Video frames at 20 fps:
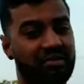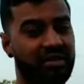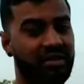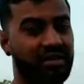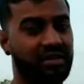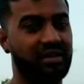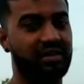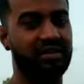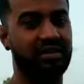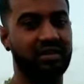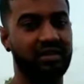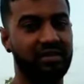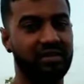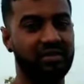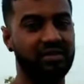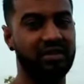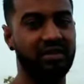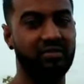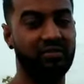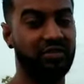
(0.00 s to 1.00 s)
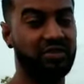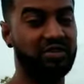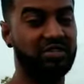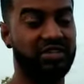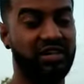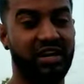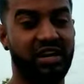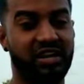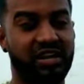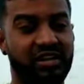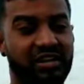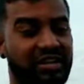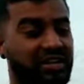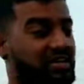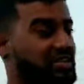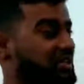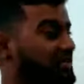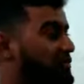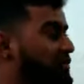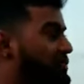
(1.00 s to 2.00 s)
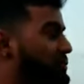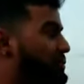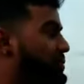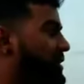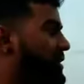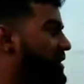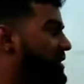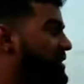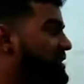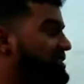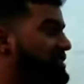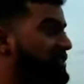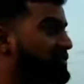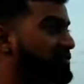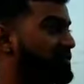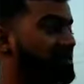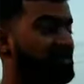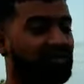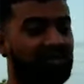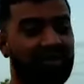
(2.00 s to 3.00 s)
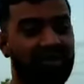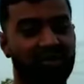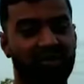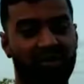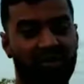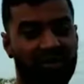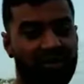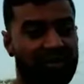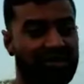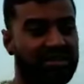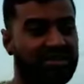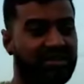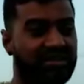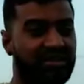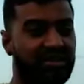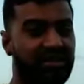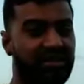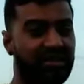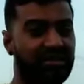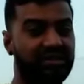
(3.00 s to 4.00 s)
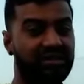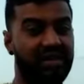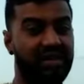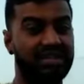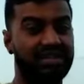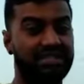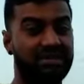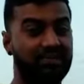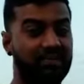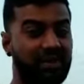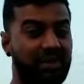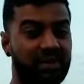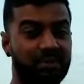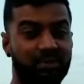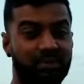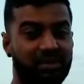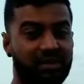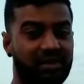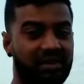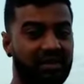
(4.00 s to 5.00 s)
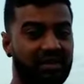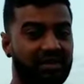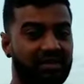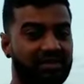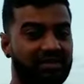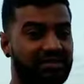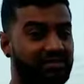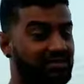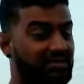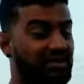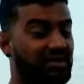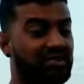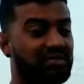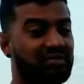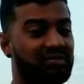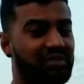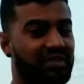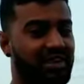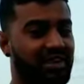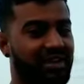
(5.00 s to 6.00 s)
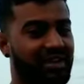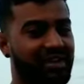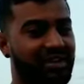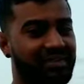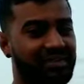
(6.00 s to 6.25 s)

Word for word: day. Different challenge, different place, different viewers, nice people, beautiful day.